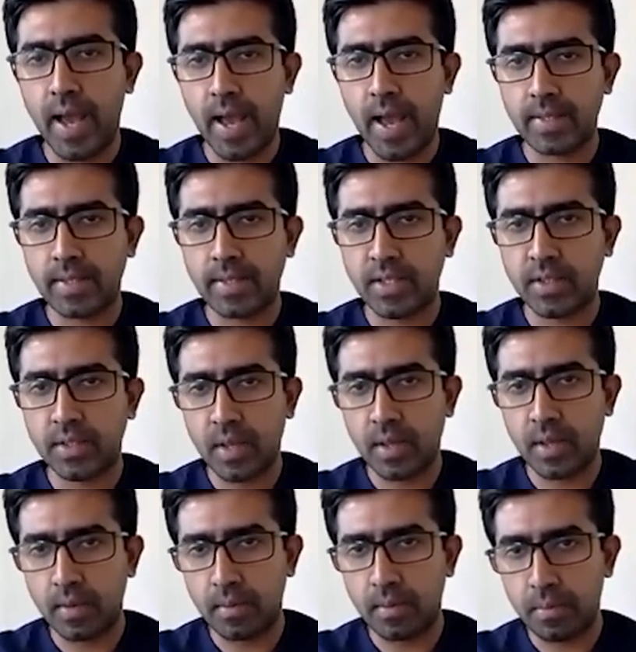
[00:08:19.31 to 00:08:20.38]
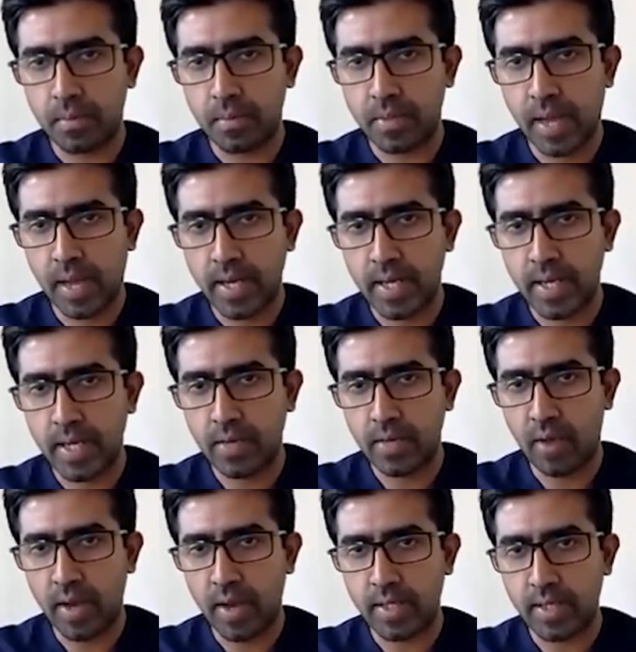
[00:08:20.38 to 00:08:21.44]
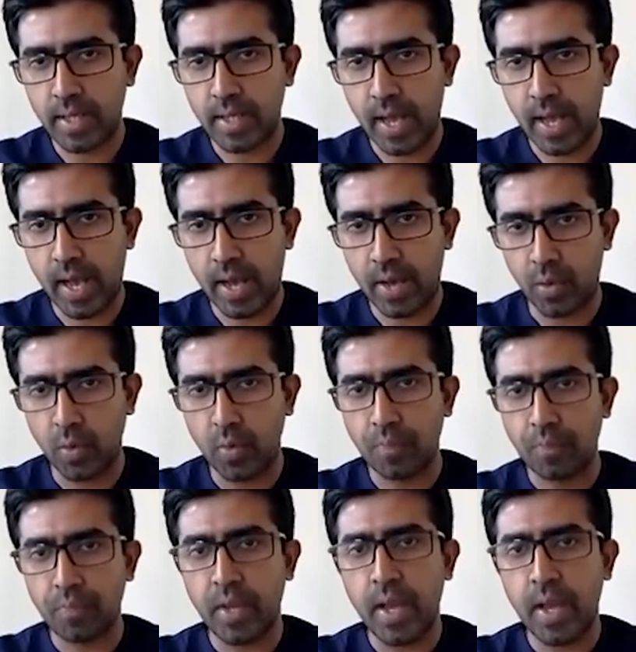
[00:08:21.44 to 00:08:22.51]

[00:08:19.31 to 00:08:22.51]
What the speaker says: as this tiny white arrow,